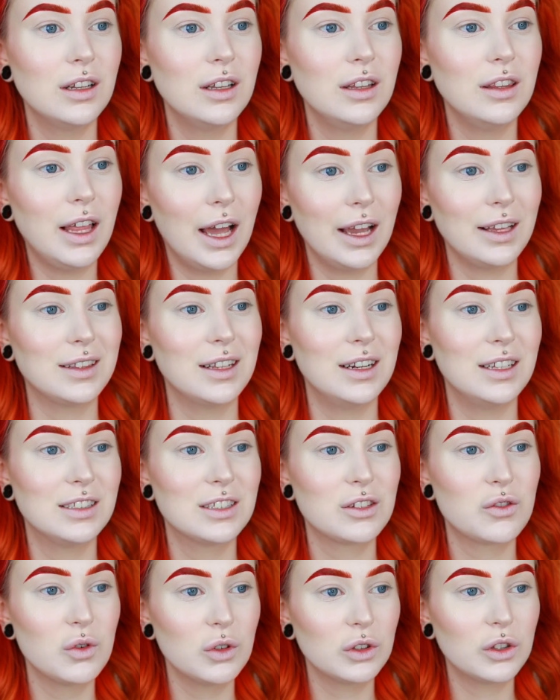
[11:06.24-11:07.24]
like that
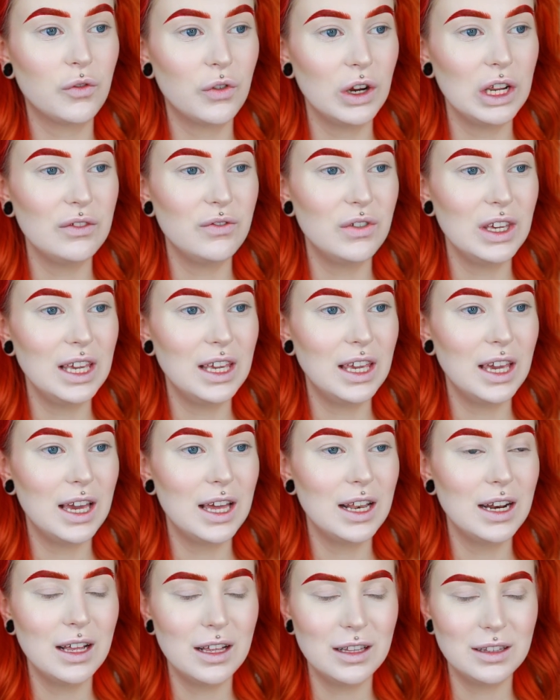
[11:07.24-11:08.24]
it's cruelty-free and
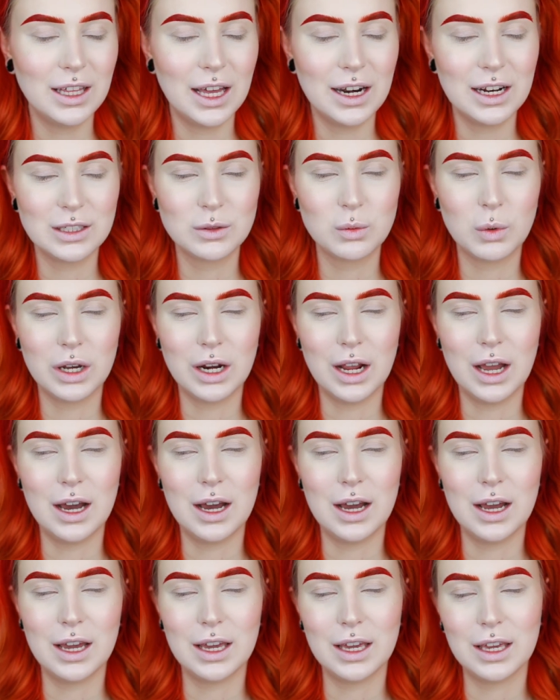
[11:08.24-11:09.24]
vegan. That is what
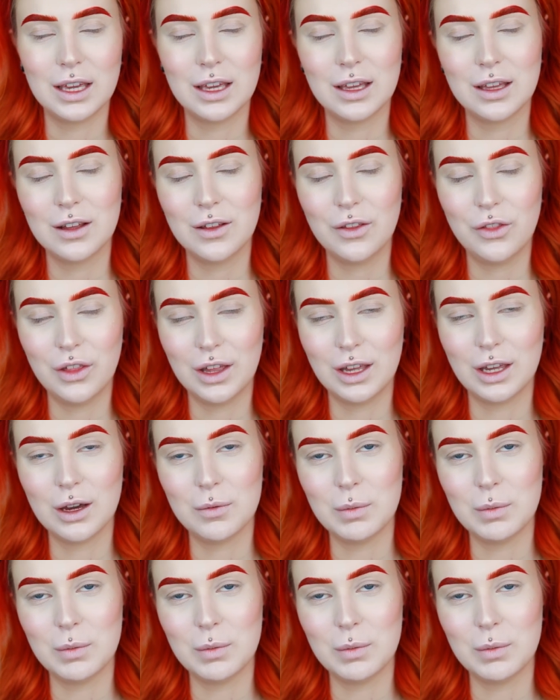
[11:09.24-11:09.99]
I think